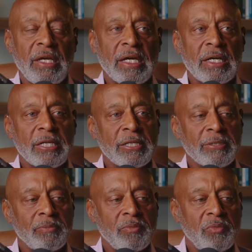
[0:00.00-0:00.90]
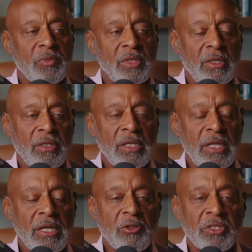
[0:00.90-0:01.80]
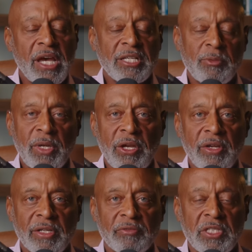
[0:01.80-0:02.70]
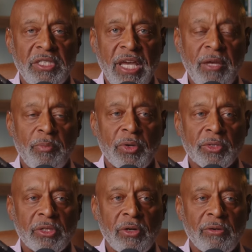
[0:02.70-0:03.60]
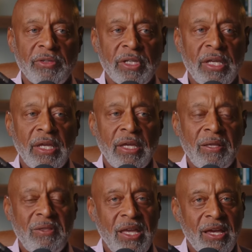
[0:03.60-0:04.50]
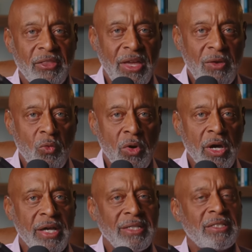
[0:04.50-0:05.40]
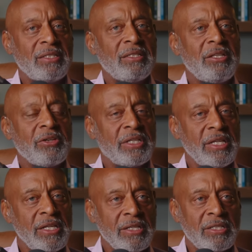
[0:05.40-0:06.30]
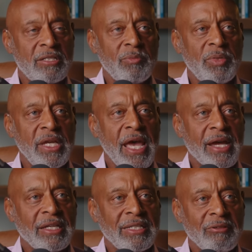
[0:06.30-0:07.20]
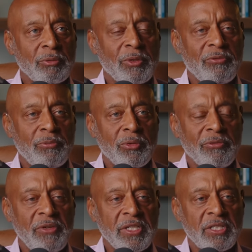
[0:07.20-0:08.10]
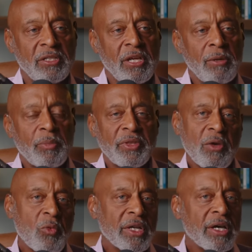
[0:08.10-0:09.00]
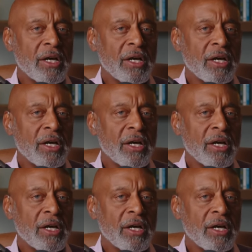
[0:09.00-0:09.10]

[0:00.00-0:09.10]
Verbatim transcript: um, the energized parent of today post COVID, yeah, they want their kids to be academically proficient, but they want